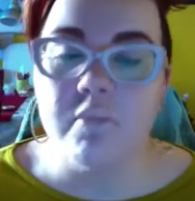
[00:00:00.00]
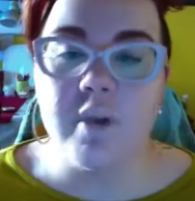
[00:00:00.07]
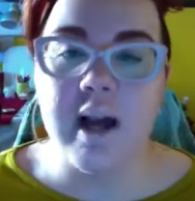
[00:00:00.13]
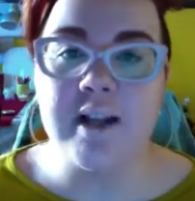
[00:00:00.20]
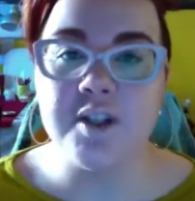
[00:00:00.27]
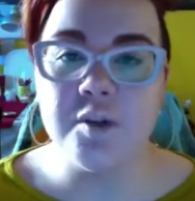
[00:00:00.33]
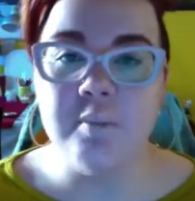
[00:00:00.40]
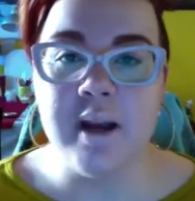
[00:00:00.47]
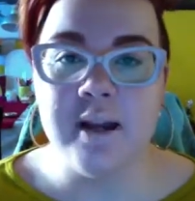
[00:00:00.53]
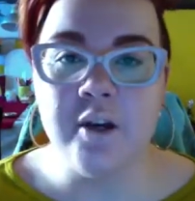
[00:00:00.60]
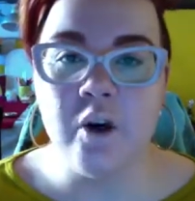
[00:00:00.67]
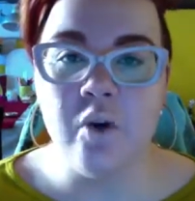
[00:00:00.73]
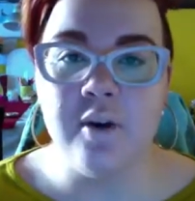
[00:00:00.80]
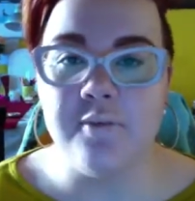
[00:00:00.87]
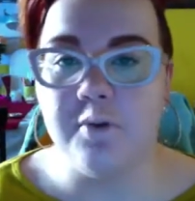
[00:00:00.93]
as you may
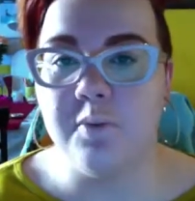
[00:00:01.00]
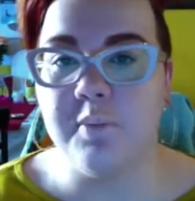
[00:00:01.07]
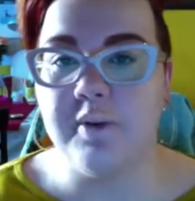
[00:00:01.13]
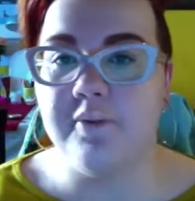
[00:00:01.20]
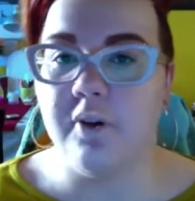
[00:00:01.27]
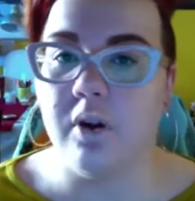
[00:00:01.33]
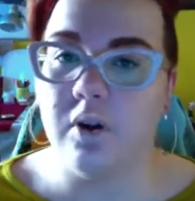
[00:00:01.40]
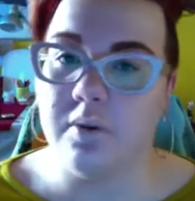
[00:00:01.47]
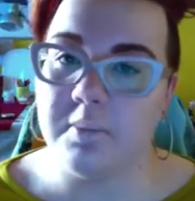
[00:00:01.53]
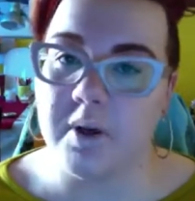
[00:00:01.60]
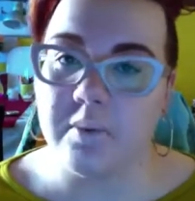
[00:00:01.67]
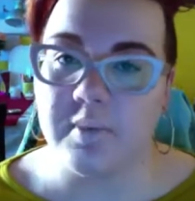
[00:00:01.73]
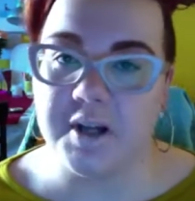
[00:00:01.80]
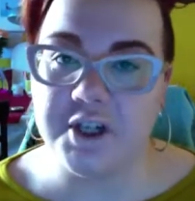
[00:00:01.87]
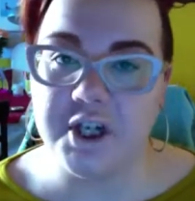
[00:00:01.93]
know, if you've been following me
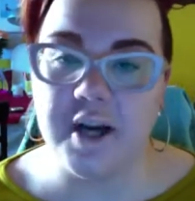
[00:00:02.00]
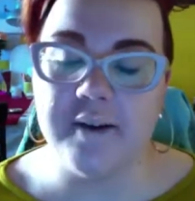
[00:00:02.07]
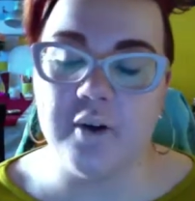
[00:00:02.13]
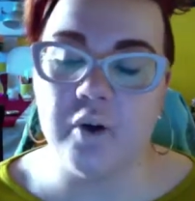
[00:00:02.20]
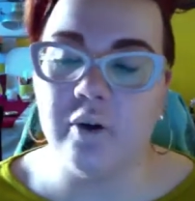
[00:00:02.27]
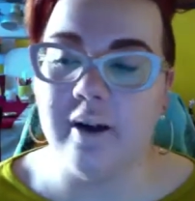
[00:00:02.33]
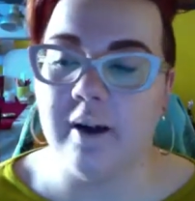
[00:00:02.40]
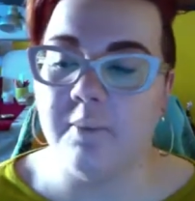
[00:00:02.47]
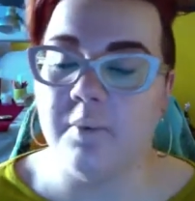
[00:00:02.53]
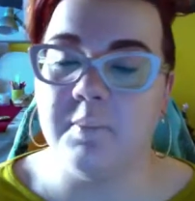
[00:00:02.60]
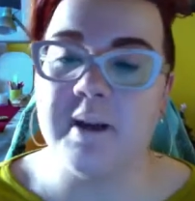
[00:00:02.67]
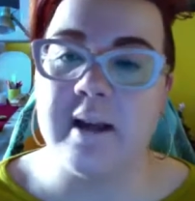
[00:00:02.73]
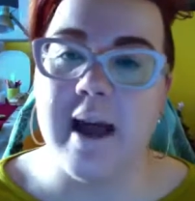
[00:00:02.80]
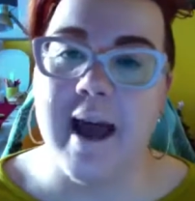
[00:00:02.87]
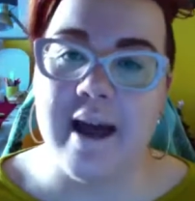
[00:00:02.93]
on my channel, I'm a
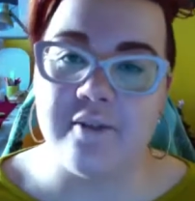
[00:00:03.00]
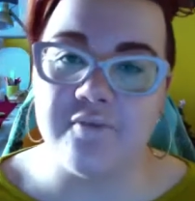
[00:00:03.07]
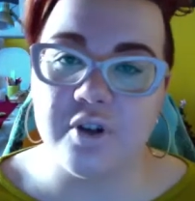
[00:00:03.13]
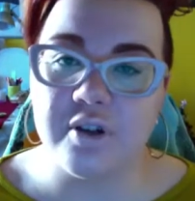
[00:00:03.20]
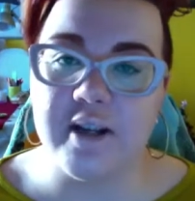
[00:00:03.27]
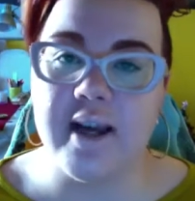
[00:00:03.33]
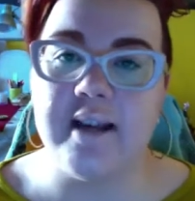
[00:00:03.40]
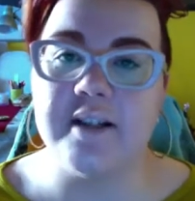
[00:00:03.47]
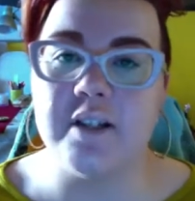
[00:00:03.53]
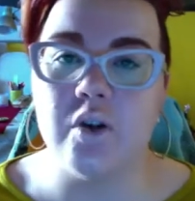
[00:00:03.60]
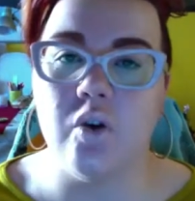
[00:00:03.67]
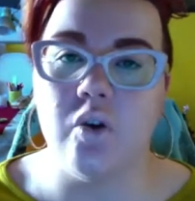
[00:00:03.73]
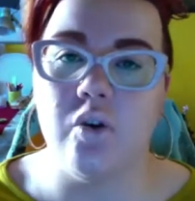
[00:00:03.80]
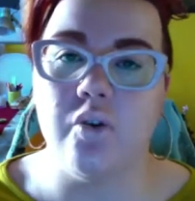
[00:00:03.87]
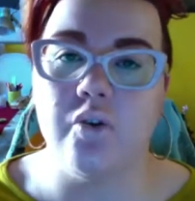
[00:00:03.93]
big advocate
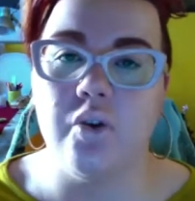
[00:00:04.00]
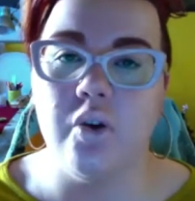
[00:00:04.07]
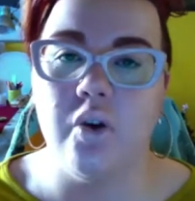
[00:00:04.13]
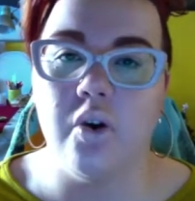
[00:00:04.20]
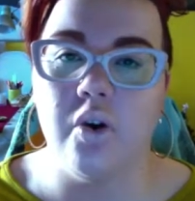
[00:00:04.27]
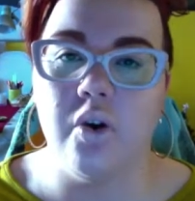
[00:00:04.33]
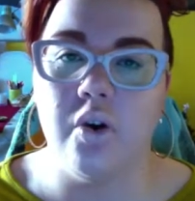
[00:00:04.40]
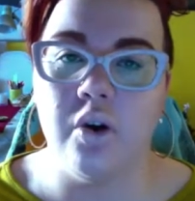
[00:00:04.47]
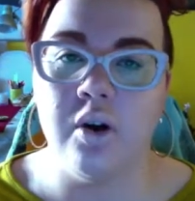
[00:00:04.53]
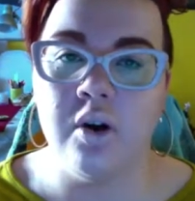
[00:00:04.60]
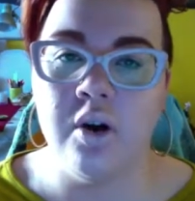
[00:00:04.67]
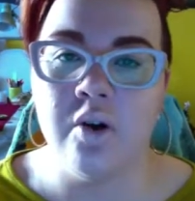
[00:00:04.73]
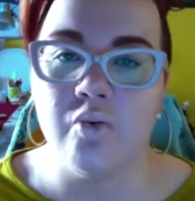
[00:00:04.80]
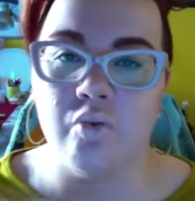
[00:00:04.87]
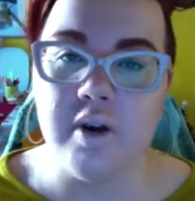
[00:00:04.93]
on
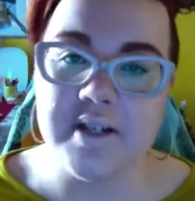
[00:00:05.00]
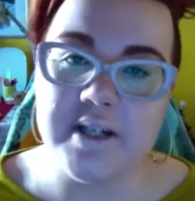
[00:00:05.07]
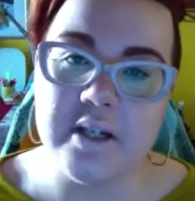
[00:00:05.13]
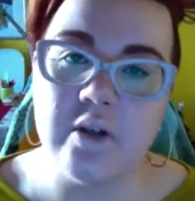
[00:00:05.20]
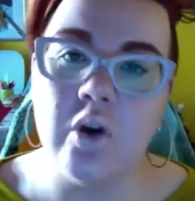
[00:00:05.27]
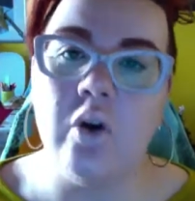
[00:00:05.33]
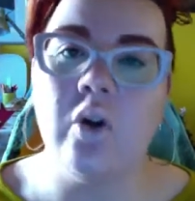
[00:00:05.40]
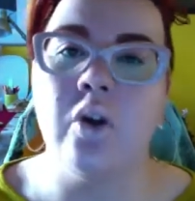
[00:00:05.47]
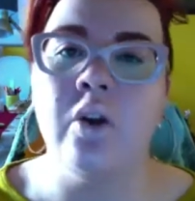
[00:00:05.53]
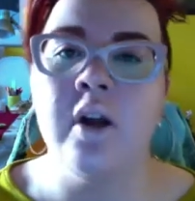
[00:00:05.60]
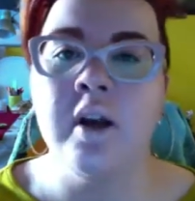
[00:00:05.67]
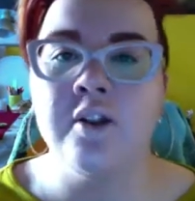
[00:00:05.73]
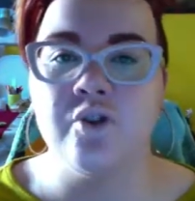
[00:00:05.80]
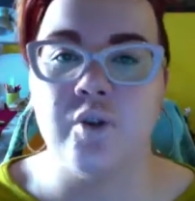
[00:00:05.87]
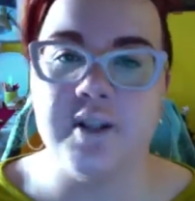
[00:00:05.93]
retinol,
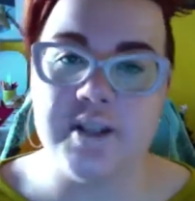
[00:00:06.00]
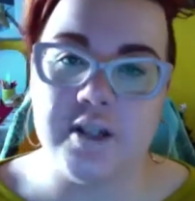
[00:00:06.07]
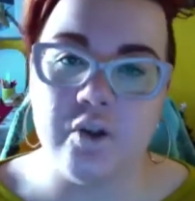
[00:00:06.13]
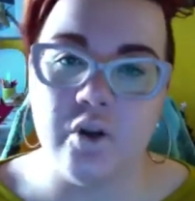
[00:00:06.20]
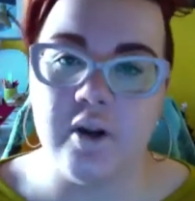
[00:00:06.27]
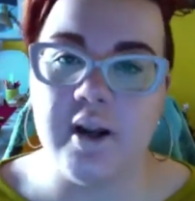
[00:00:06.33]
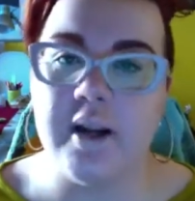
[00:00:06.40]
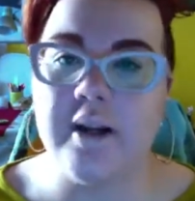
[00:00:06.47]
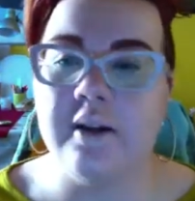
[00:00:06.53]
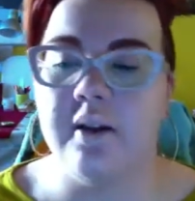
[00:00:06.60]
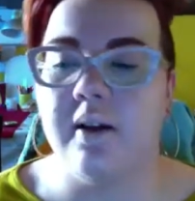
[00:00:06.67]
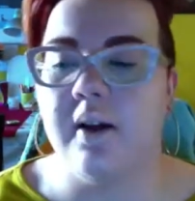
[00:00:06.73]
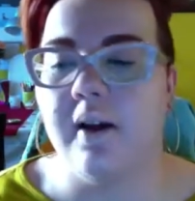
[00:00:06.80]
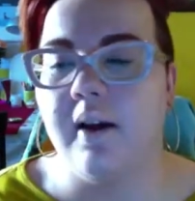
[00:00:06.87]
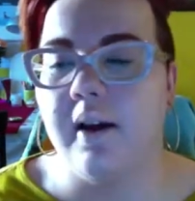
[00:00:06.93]
retinoid,
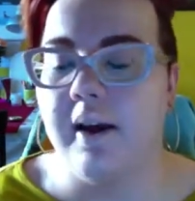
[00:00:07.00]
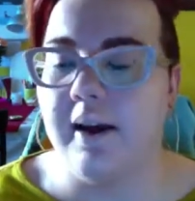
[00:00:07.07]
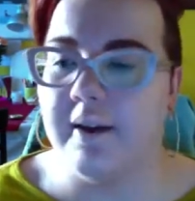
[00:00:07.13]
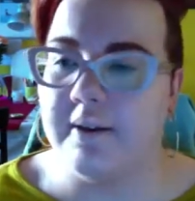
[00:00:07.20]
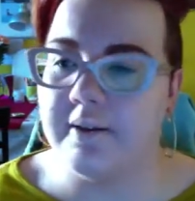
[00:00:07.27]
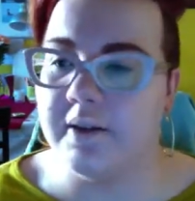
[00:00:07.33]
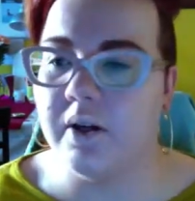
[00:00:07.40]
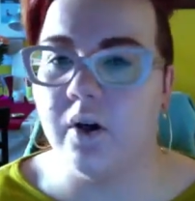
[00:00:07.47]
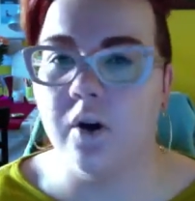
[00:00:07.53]
and